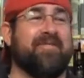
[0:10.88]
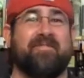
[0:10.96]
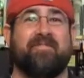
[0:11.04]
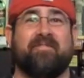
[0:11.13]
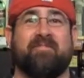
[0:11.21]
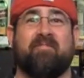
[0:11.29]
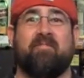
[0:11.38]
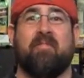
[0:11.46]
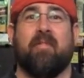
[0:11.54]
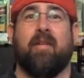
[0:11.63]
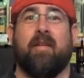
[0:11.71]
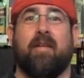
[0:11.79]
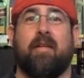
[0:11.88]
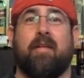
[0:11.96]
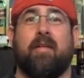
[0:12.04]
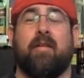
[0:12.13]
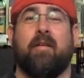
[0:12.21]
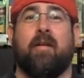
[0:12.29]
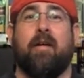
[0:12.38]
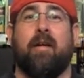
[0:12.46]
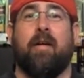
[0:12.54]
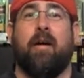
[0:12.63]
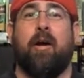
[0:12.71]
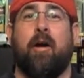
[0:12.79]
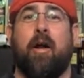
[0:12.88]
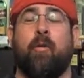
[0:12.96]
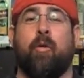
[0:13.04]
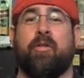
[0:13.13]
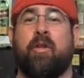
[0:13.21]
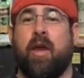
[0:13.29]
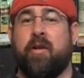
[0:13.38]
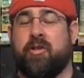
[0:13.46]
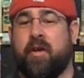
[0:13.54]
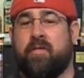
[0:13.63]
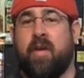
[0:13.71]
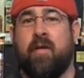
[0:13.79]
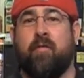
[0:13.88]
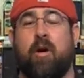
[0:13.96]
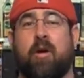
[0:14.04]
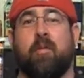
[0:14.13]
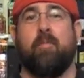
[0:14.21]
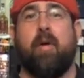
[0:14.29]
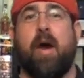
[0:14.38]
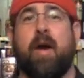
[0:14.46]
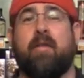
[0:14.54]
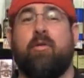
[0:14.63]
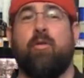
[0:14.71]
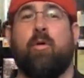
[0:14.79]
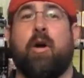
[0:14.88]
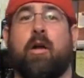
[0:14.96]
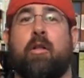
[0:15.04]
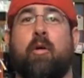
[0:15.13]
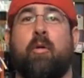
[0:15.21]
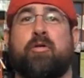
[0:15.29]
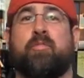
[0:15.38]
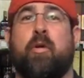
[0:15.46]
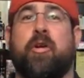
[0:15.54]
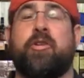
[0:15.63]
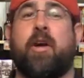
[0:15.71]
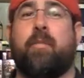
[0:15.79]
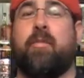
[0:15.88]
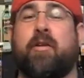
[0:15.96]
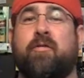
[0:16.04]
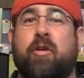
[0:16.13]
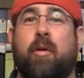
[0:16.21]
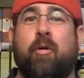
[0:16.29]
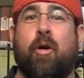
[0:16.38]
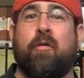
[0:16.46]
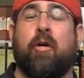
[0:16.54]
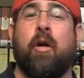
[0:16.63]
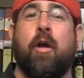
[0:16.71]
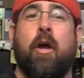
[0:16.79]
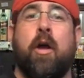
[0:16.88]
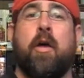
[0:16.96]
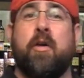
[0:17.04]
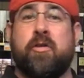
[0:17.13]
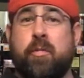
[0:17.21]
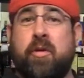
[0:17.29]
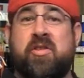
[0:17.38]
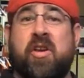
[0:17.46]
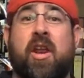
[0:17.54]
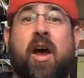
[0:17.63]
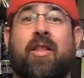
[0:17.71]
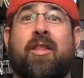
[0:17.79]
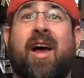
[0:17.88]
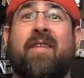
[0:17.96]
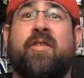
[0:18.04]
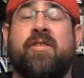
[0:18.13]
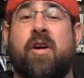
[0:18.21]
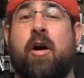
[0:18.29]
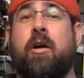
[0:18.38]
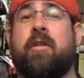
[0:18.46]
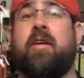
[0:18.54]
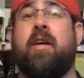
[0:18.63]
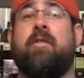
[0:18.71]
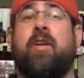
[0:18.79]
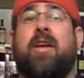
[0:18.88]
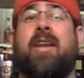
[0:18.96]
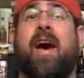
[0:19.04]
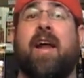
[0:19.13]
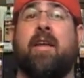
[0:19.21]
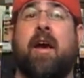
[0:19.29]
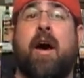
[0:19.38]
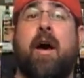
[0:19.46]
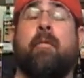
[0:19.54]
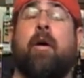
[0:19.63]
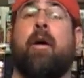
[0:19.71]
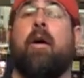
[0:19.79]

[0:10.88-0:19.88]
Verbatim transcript: All right, whenever you're ready. All right, well, Dave, Chef Dave, welcome back to uh, GlenRo's Spirit Shop. Thanks for coming over. This will be seen on lifeishardtv.com.